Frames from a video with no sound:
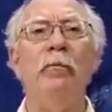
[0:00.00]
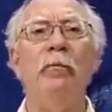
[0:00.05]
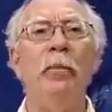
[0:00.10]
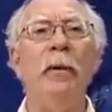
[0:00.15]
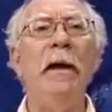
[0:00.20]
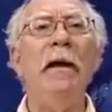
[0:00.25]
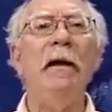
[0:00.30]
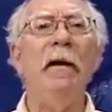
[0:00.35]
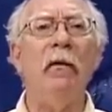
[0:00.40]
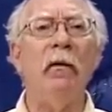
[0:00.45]

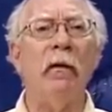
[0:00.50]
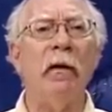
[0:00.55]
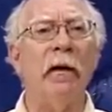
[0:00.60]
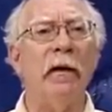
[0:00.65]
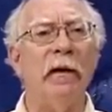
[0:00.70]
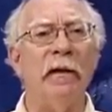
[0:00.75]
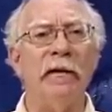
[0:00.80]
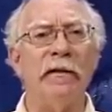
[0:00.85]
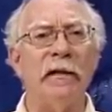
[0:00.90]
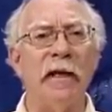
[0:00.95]
big
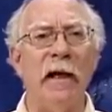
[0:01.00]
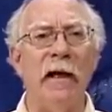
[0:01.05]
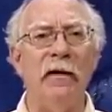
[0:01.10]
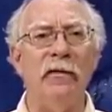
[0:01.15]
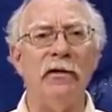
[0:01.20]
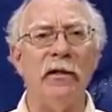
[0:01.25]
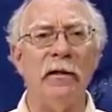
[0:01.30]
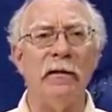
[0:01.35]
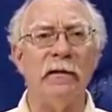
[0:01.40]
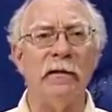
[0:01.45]

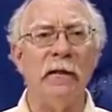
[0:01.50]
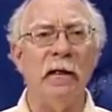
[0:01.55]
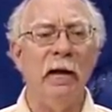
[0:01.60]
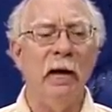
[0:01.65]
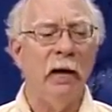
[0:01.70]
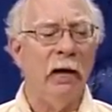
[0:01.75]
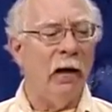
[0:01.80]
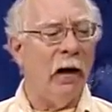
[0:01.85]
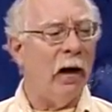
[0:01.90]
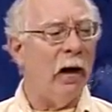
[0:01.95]
organizations
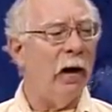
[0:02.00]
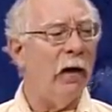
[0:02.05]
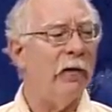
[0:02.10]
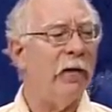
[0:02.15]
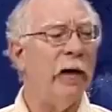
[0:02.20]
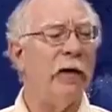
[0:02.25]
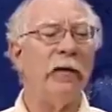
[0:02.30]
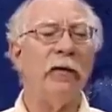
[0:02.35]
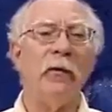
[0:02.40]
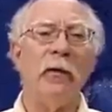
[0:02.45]
uh,
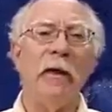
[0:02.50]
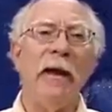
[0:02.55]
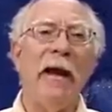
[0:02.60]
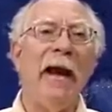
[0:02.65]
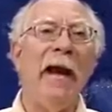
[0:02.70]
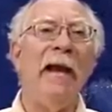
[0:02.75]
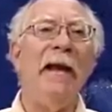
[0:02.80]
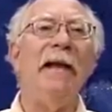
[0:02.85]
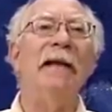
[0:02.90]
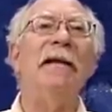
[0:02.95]
that
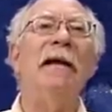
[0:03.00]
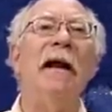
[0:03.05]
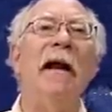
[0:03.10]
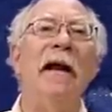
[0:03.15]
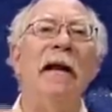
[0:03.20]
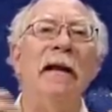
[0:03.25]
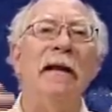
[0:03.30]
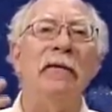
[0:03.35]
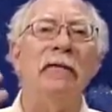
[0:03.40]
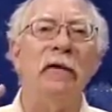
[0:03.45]
created
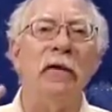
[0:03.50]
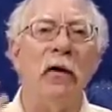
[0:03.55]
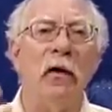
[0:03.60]
kind of an